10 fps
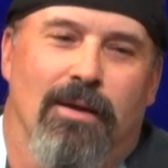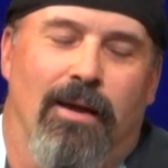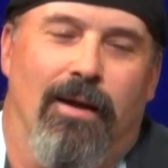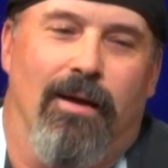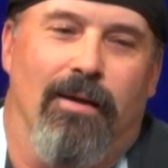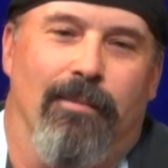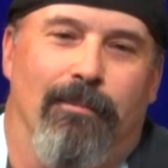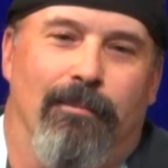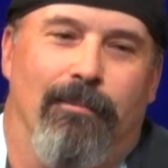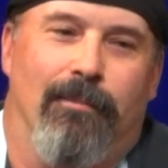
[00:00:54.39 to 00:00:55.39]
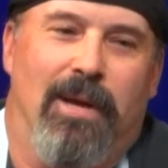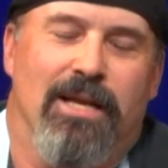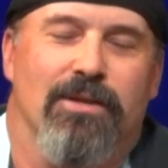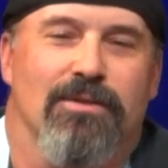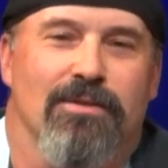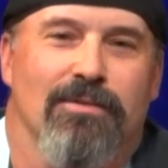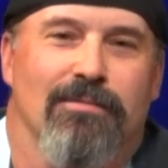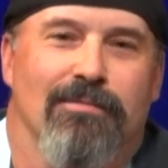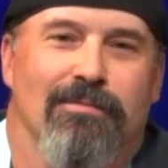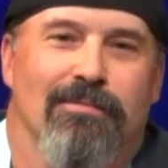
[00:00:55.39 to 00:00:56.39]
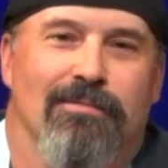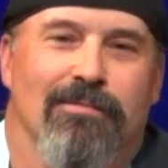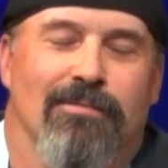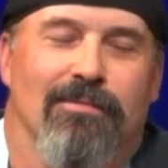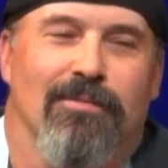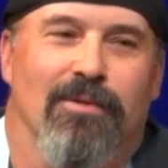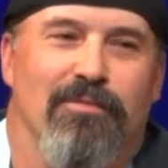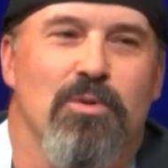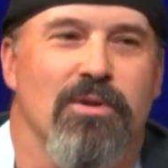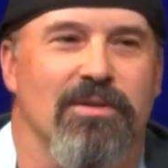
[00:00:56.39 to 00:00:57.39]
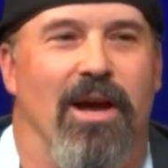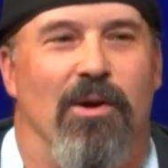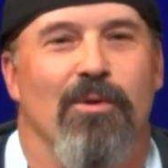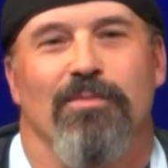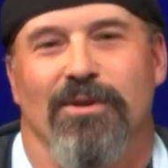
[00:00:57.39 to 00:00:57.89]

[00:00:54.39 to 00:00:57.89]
And I guess the viewers at home